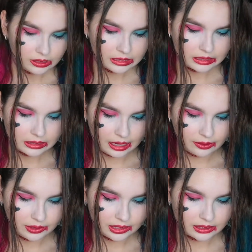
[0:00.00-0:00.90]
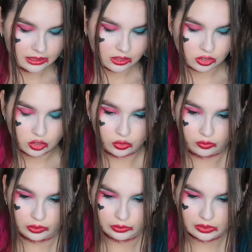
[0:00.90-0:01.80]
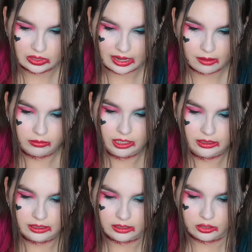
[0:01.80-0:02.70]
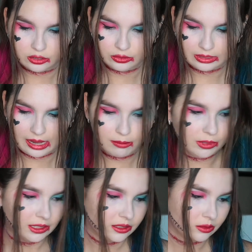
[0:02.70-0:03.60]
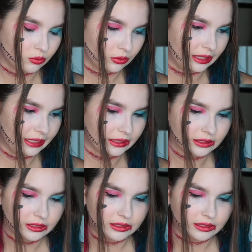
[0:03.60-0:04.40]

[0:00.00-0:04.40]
I don't think this is true scab blood because true scab blood's real